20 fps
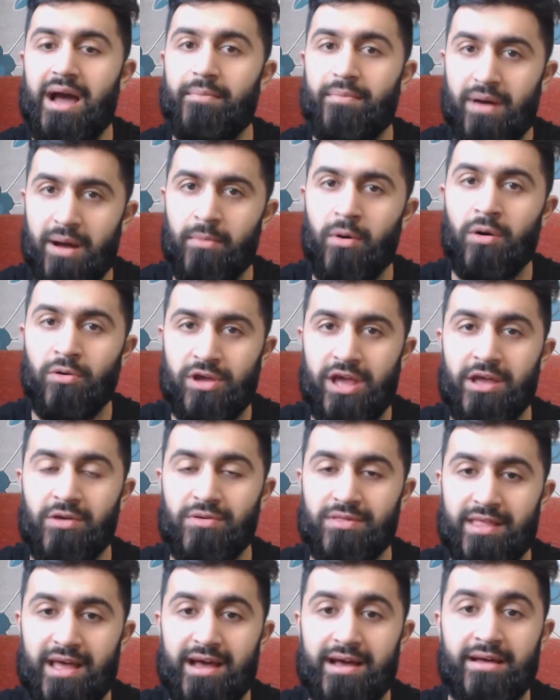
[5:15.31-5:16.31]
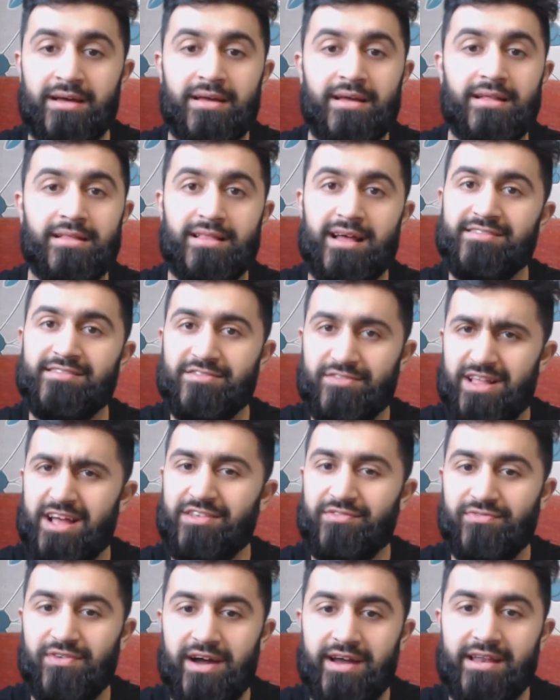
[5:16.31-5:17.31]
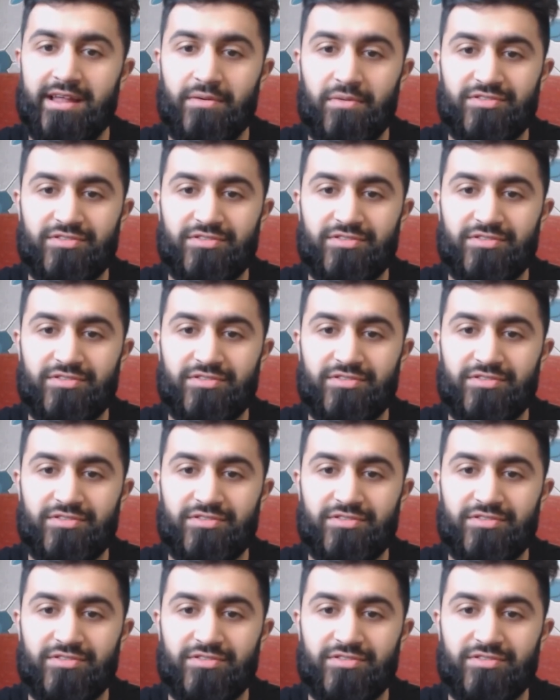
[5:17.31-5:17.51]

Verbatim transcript: I'm, I'm okay with that that's that's fine.